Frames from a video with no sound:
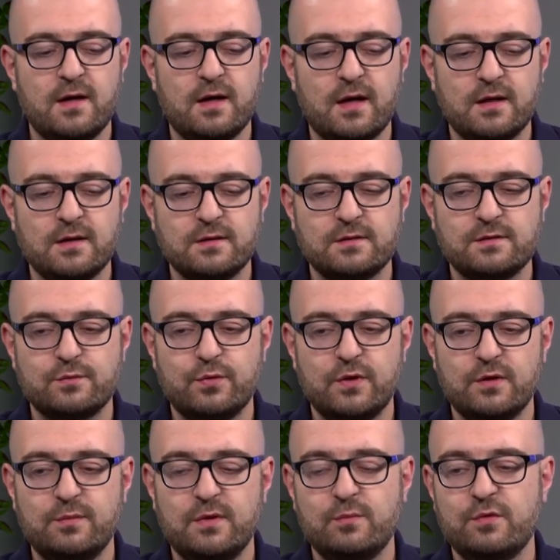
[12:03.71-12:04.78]
And
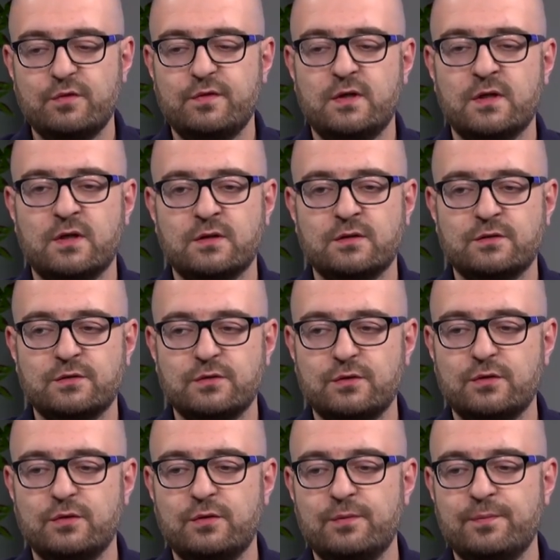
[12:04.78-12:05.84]
we'll be moving on
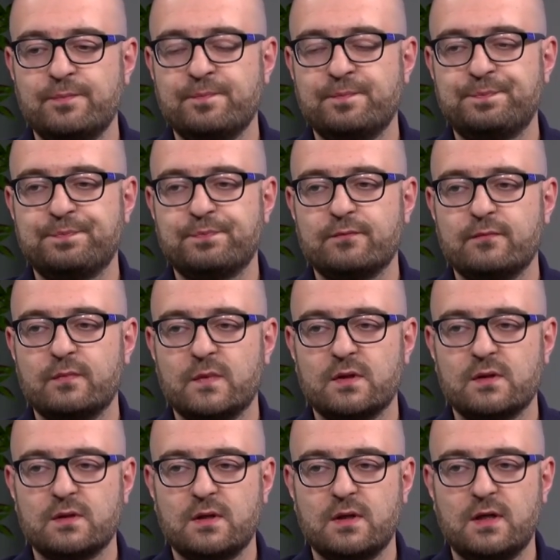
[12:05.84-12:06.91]
to
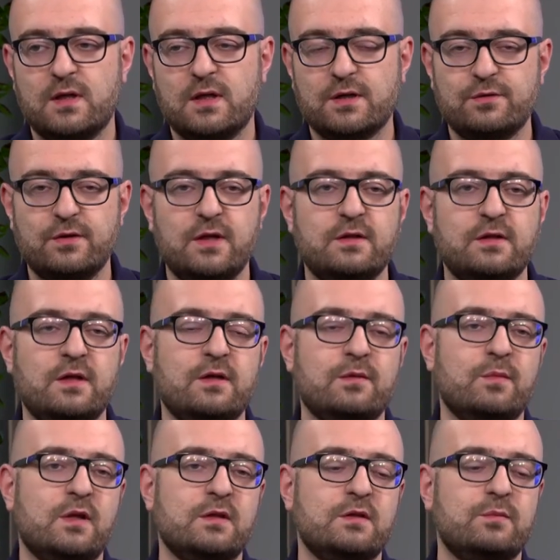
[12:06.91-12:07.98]
creating
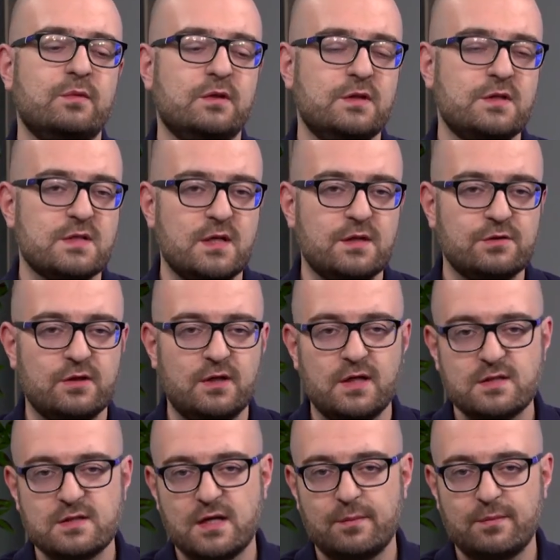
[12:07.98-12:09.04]
multiple
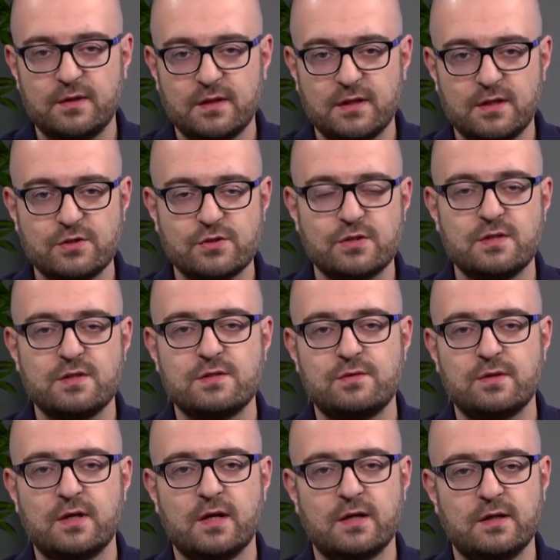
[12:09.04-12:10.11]
decentralized applications
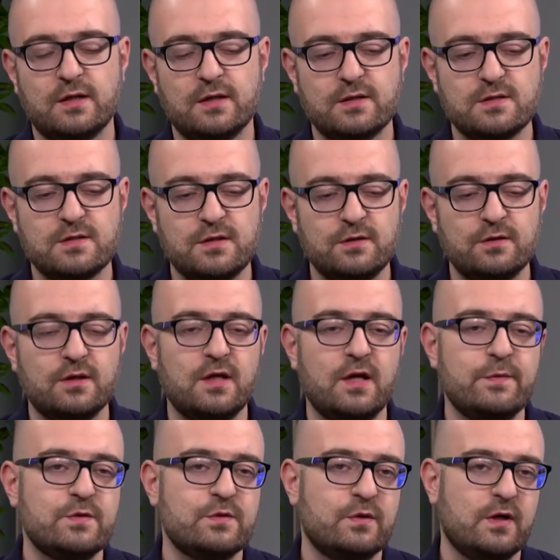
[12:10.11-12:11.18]
regarding casino
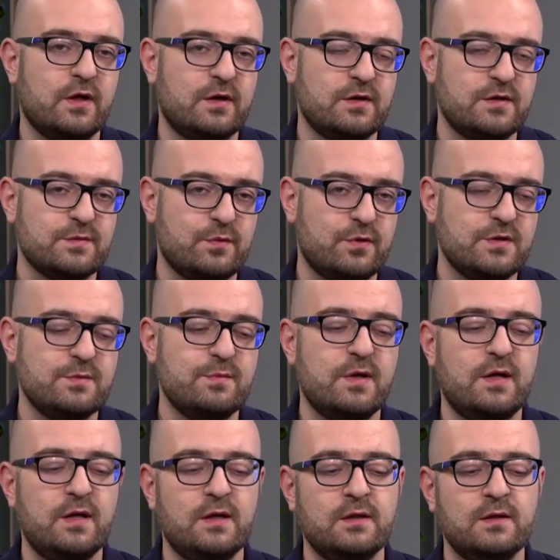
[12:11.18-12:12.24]
games, regarding sports
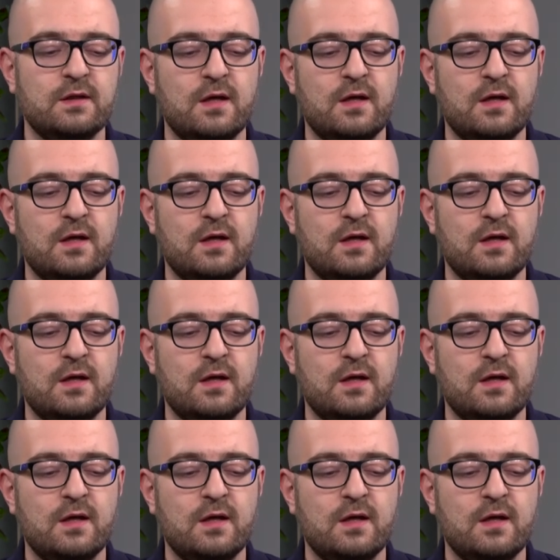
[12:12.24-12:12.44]
betting.